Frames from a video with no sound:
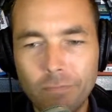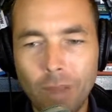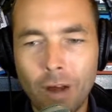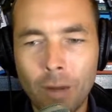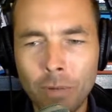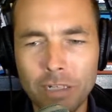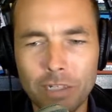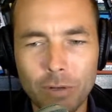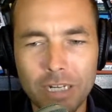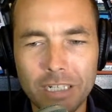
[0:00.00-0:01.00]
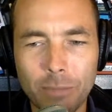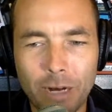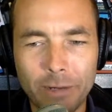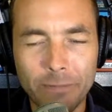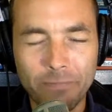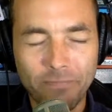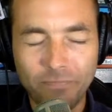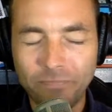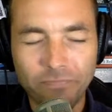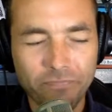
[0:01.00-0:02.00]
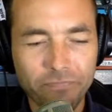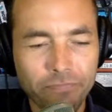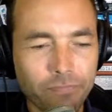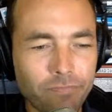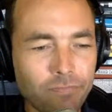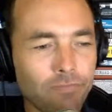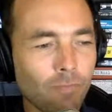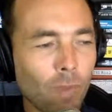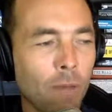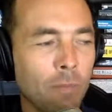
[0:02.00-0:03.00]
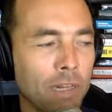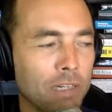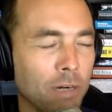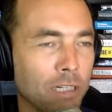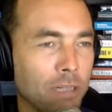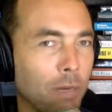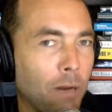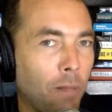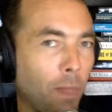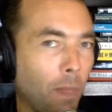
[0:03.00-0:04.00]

Oh, I'm not stressed about it. I'm not stressed about it.